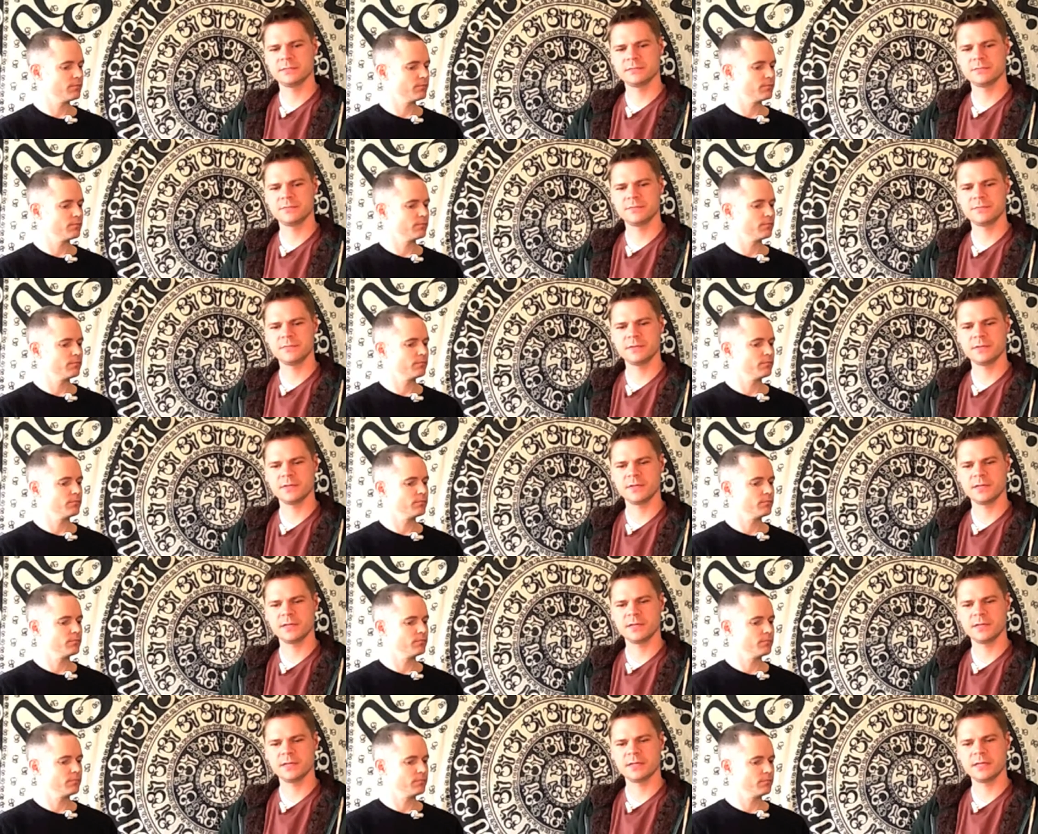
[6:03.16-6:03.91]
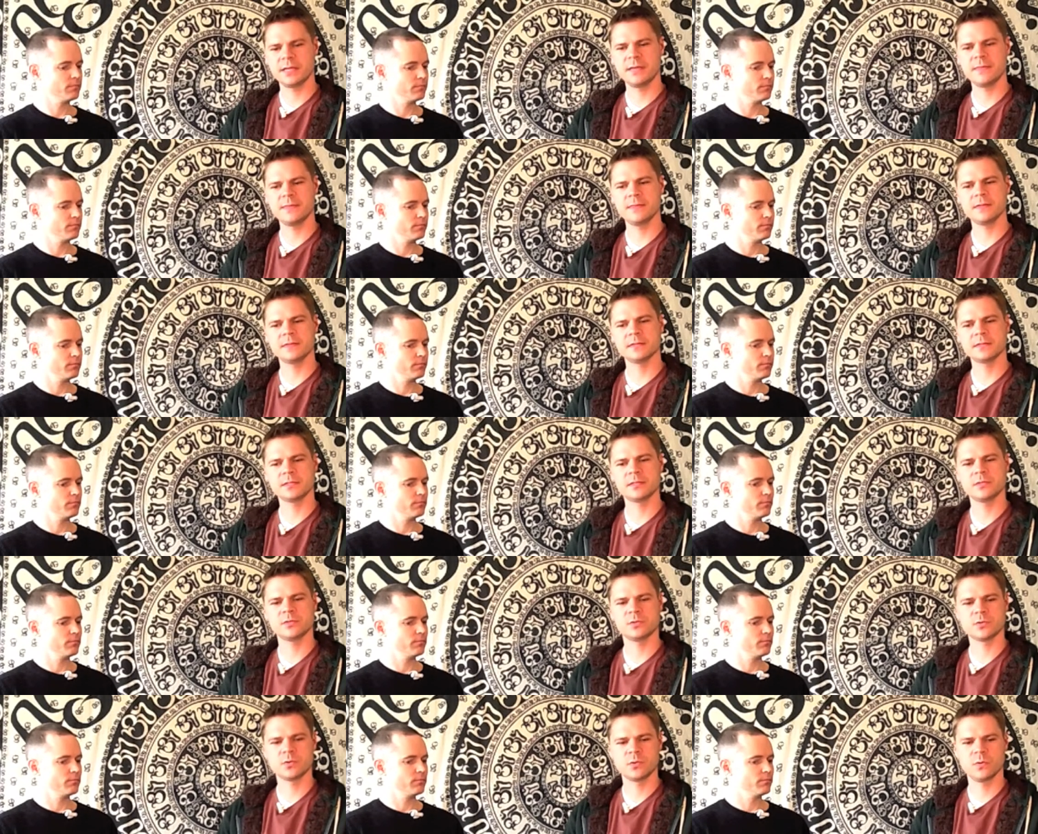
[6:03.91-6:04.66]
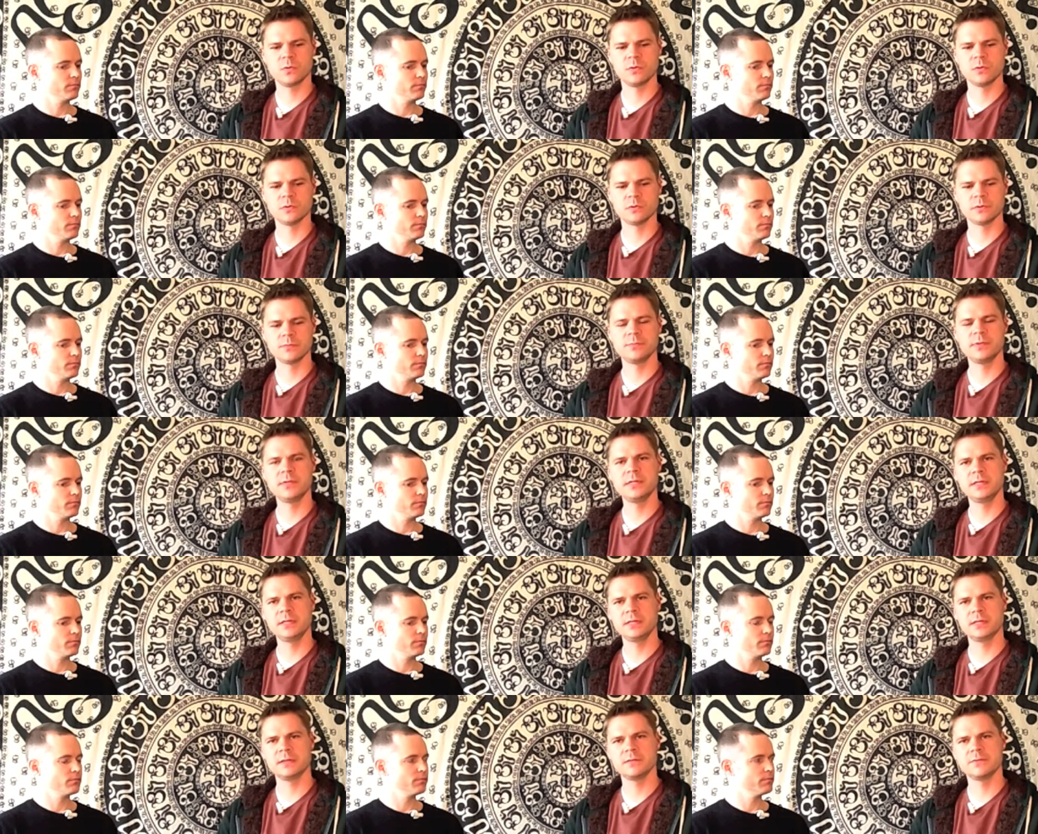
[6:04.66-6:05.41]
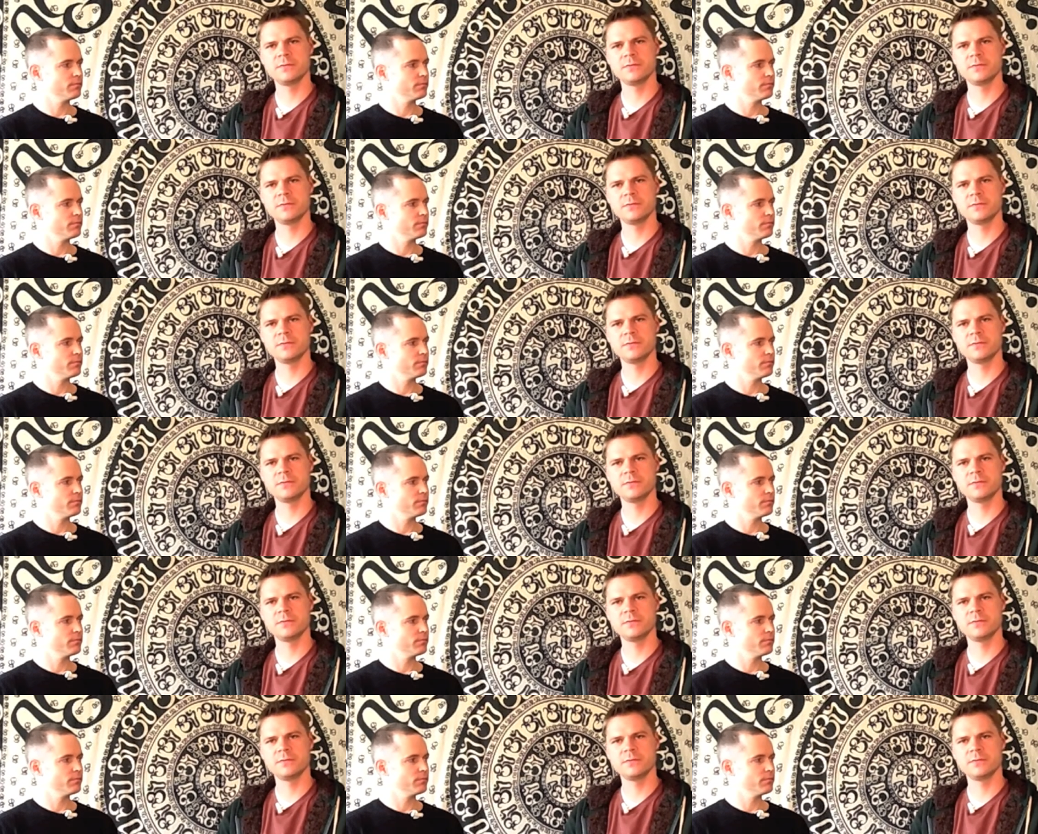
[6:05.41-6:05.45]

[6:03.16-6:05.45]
Speaker 1: of, uh, again, this control or being